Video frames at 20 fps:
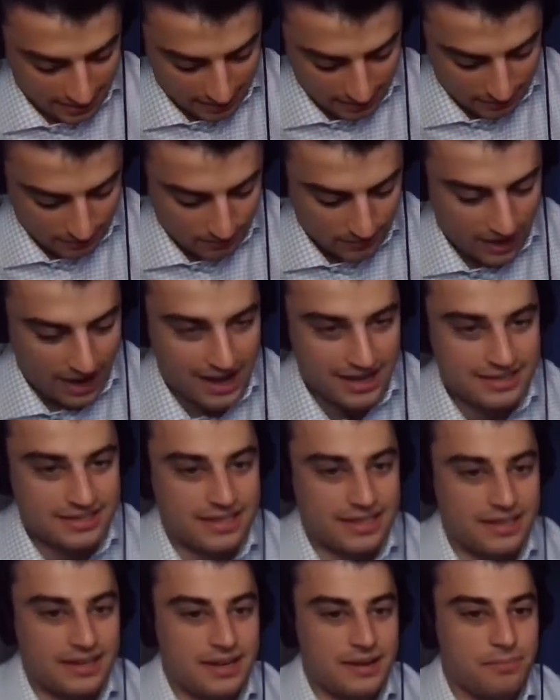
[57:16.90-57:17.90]
why is
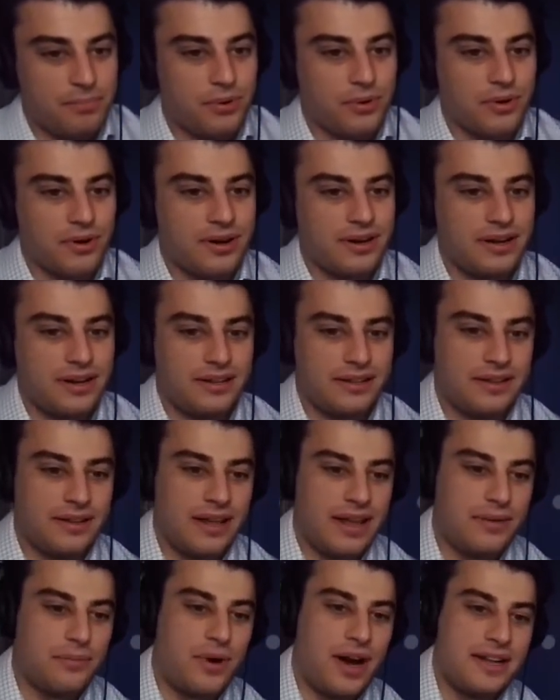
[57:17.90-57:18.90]
it important
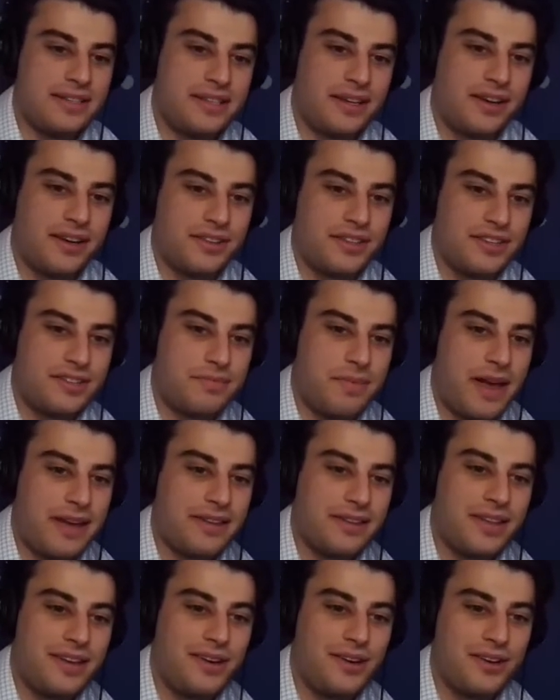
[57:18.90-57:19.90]
and why is it good to
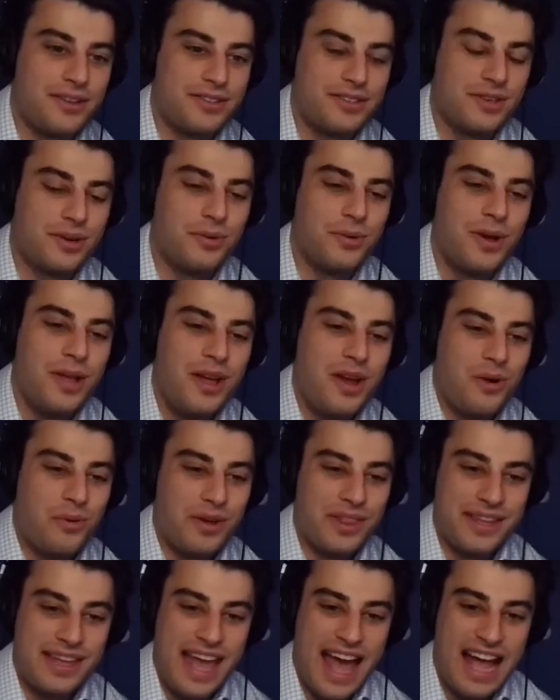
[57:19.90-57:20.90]
speculate on? So
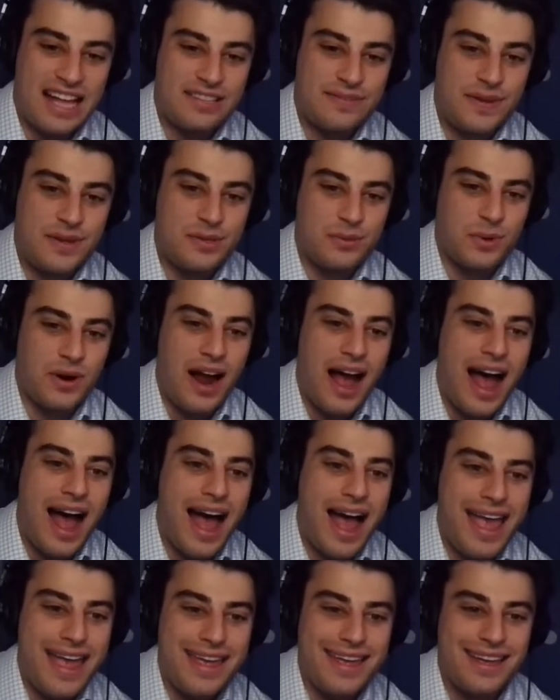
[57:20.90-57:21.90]
when the gas fees were
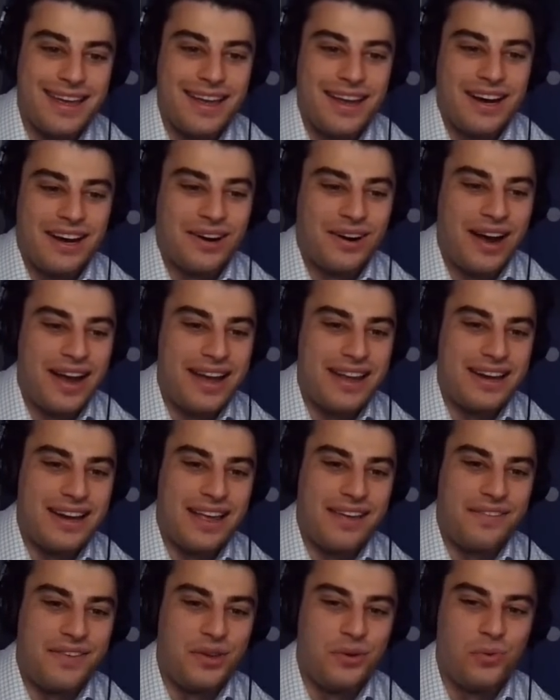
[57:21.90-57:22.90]
high, right,
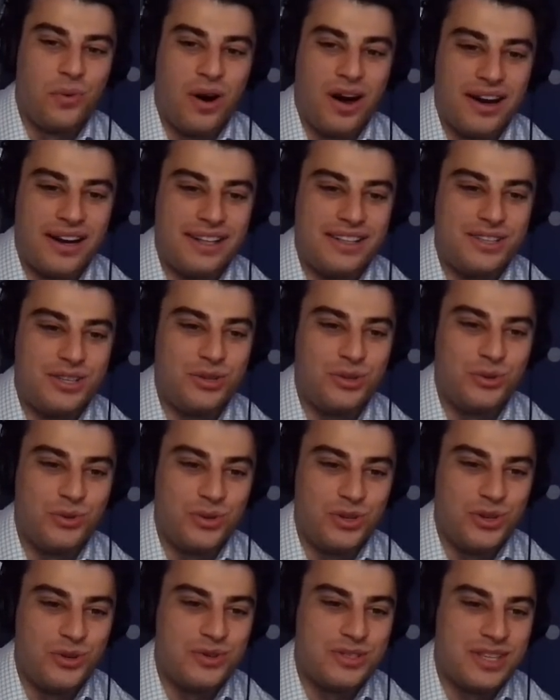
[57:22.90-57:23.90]
if you wanted to
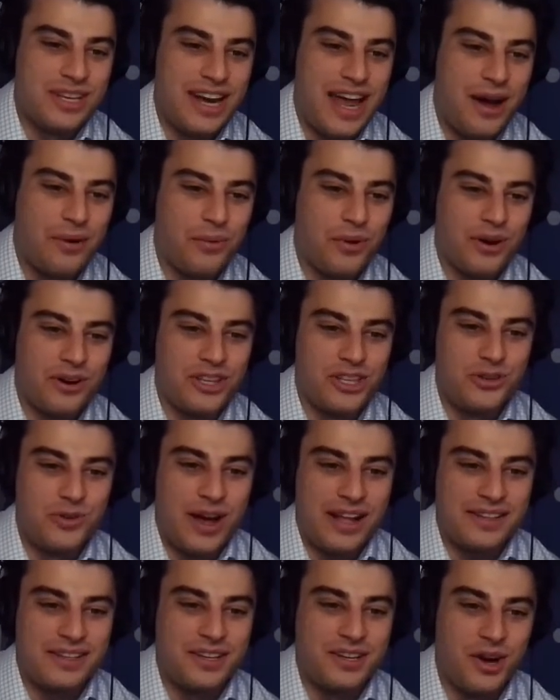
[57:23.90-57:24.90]
use the network, you
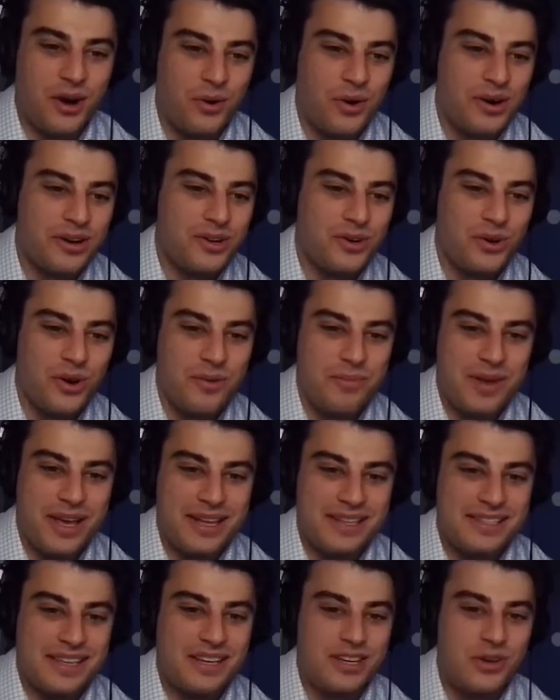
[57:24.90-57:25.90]
had to go on
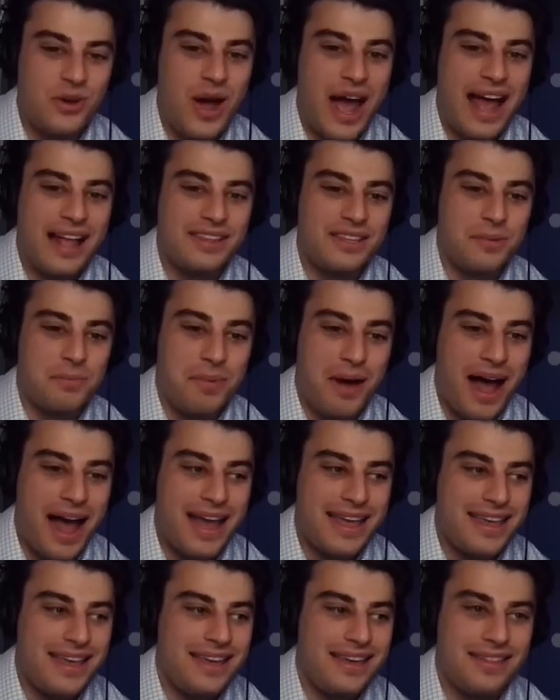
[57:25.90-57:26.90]
Coinbase and you had to
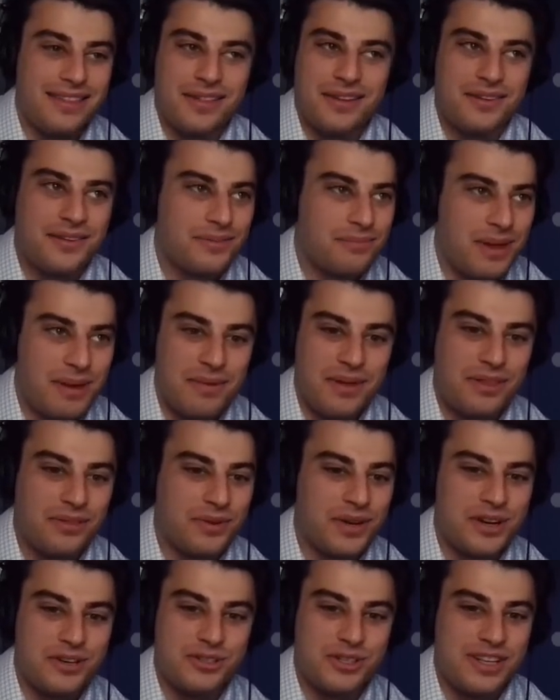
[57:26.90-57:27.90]
buy ETH, maybe
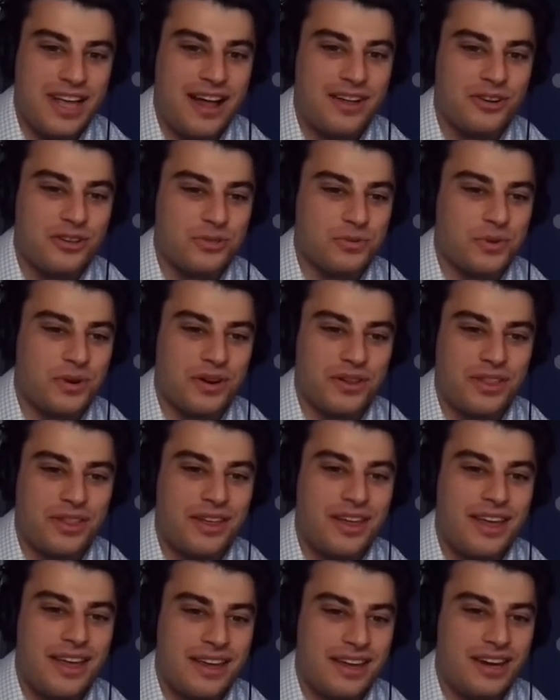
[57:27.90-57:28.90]
$300 worth.
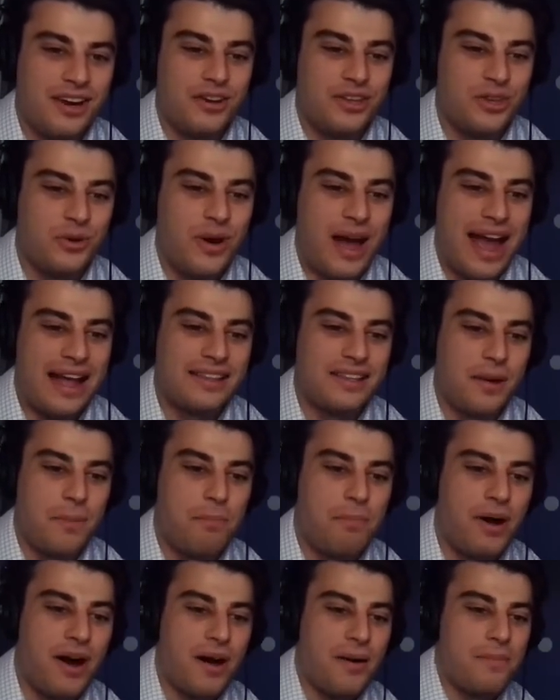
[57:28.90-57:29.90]
You know, you had to
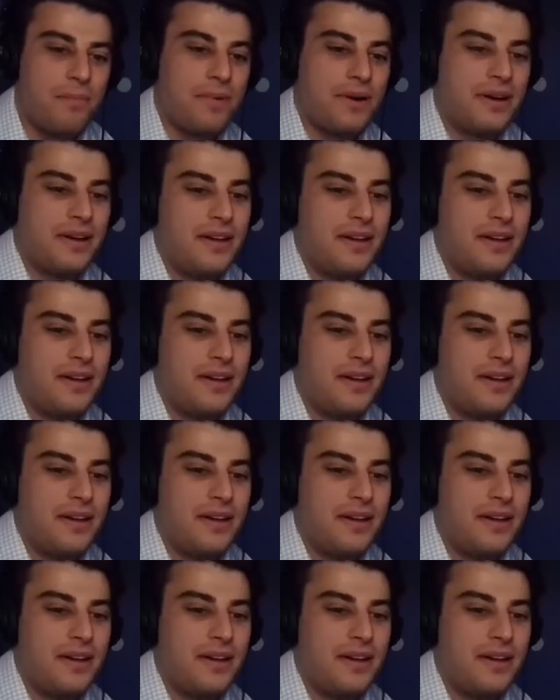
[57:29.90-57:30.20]
pump